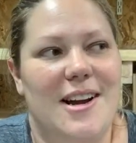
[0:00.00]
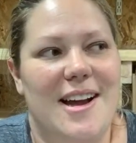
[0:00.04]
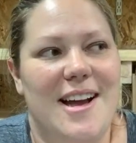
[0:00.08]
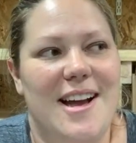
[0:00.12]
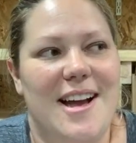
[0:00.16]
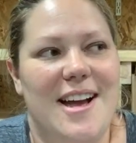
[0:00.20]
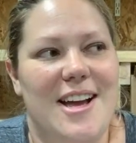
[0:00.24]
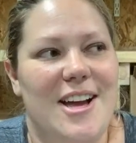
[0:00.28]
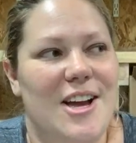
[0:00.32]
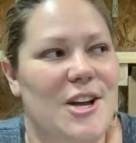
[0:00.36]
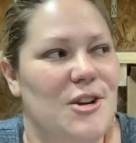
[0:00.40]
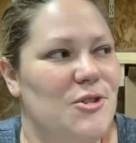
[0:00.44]

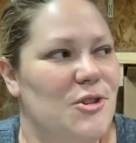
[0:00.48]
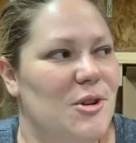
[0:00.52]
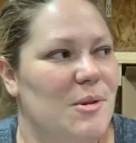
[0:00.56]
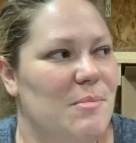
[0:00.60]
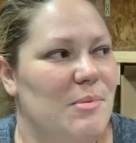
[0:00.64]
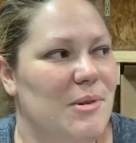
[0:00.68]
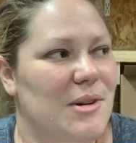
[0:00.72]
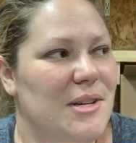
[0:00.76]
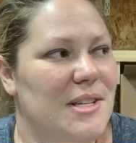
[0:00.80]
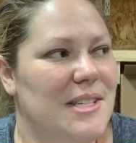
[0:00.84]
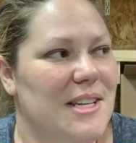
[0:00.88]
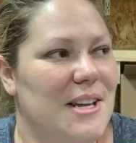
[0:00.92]

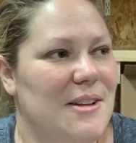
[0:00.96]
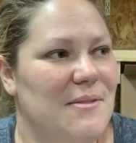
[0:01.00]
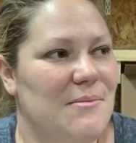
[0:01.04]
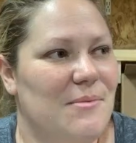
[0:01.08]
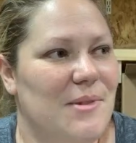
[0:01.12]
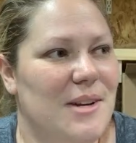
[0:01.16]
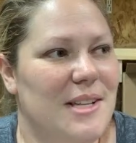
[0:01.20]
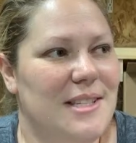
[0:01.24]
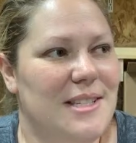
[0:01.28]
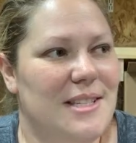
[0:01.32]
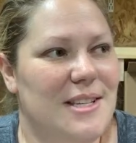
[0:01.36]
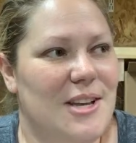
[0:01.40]
100%
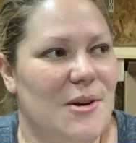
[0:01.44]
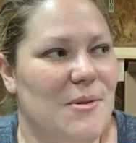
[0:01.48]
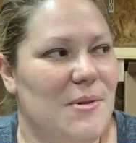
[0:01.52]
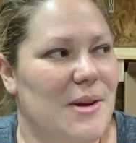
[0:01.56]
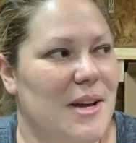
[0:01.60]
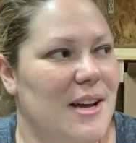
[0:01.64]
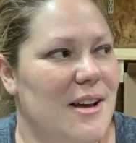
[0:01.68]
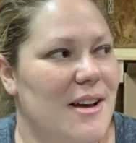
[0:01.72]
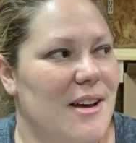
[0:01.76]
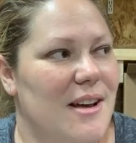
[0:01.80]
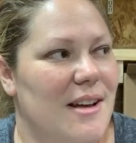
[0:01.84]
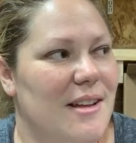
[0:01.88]
what's
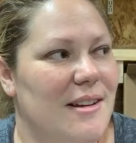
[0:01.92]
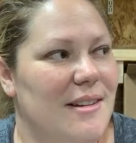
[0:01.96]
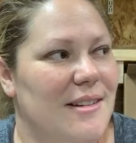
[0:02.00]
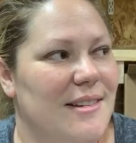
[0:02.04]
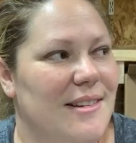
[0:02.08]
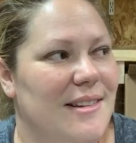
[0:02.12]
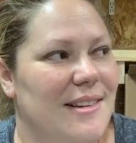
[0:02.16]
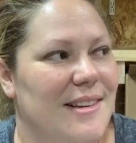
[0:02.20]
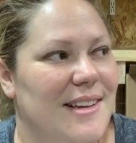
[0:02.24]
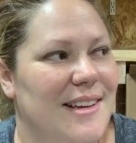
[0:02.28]
going on.